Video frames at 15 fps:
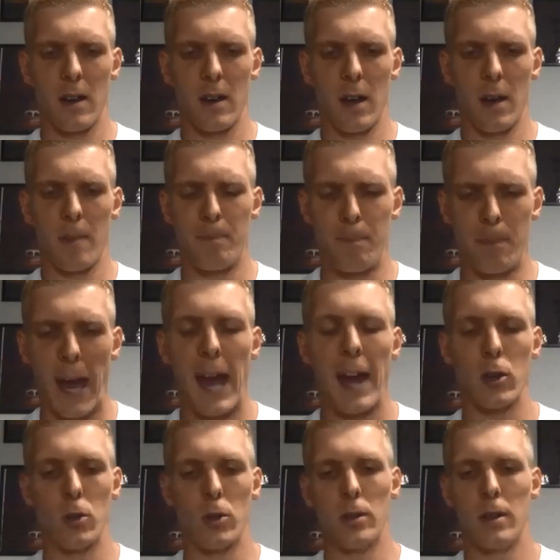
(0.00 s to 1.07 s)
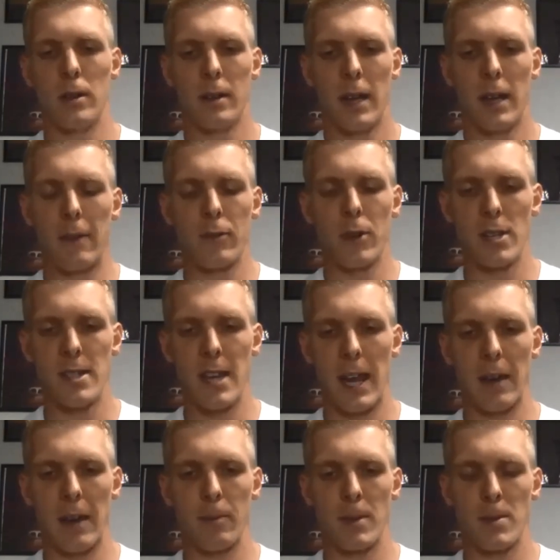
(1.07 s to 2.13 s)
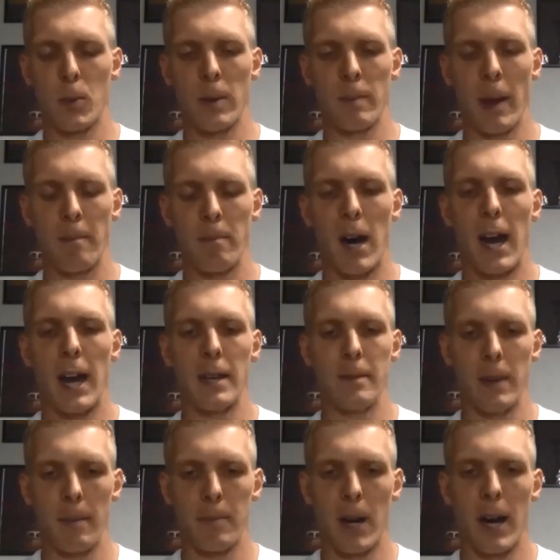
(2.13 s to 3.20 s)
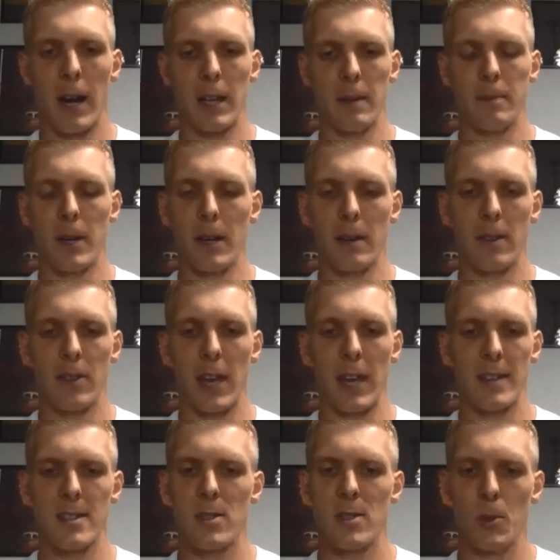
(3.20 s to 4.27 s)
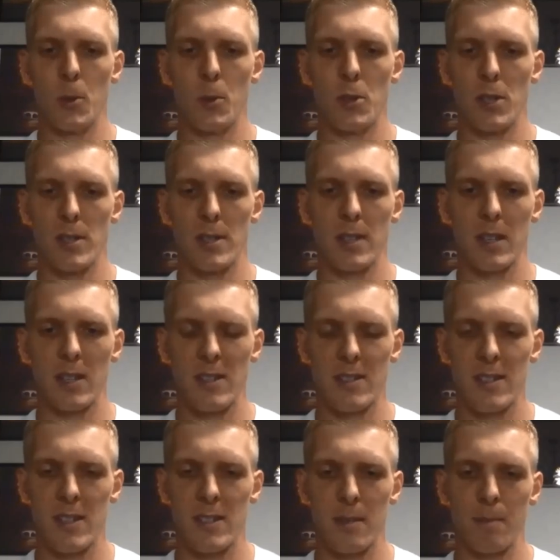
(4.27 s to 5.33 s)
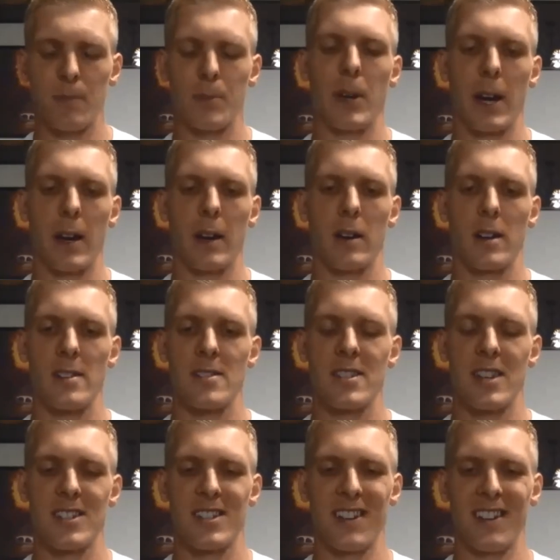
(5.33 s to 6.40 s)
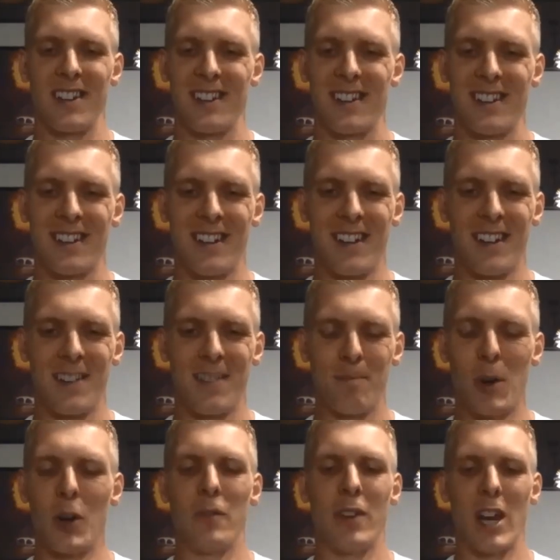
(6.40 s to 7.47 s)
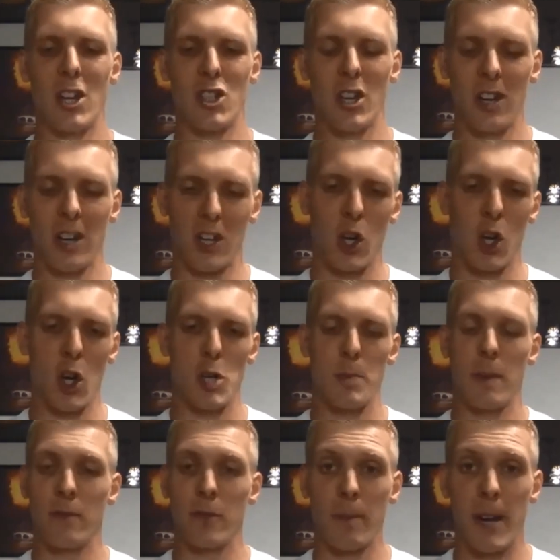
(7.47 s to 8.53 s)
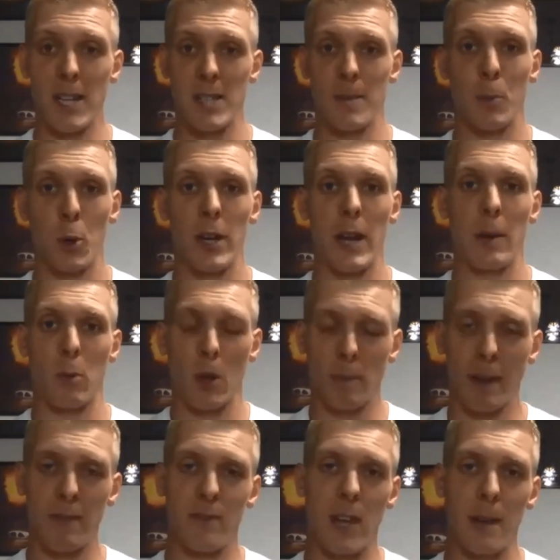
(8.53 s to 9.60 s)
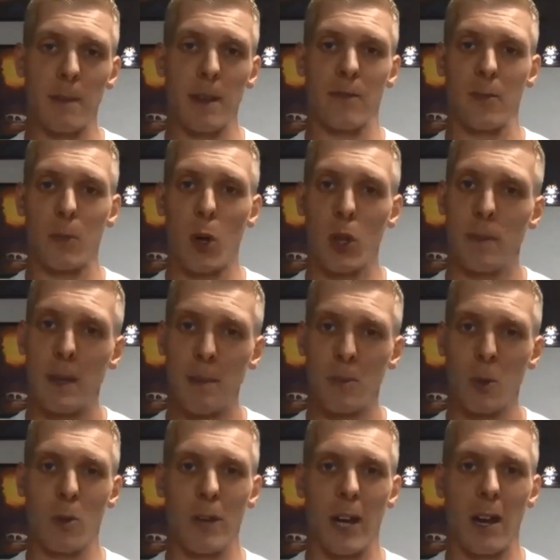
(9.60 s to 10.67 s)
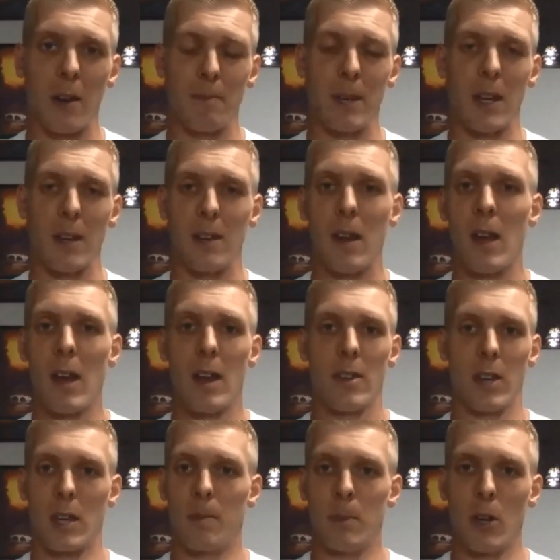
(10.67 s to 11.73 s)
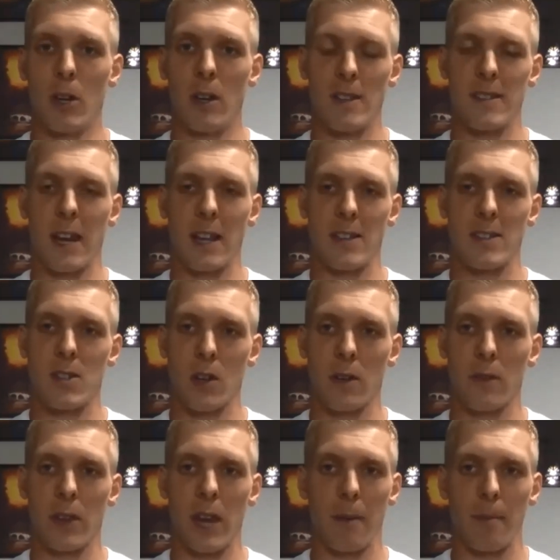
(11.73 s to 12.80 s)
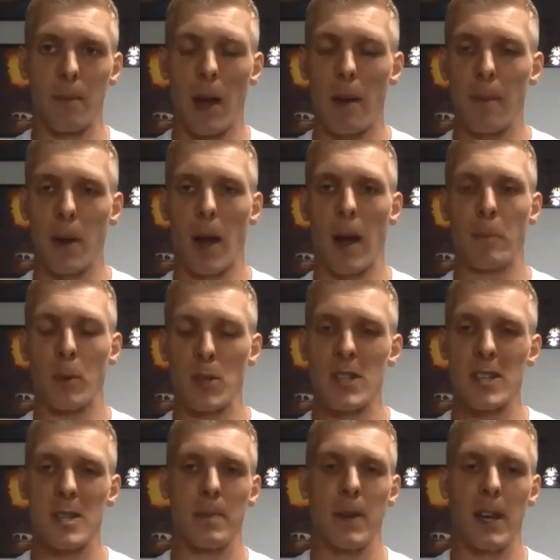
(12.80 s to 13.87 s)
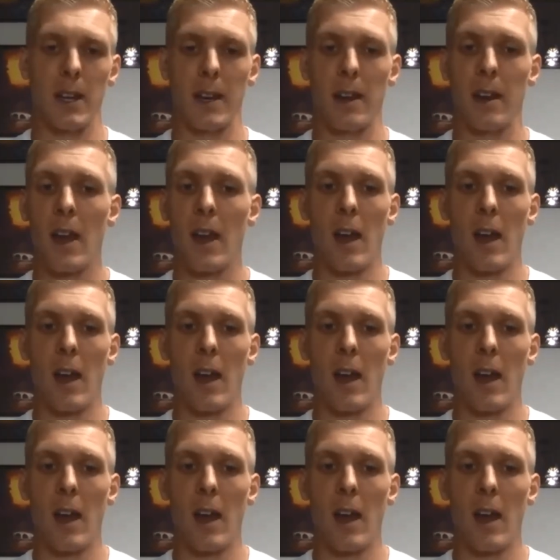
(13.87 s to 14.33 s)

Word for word: a battle every day between my mind and my body. But thanks to just consistent prayer, consistent motivation, encouragement from my support network, my family, from all the people around me, and the communities that I serve and that I'm, I'm i participate in,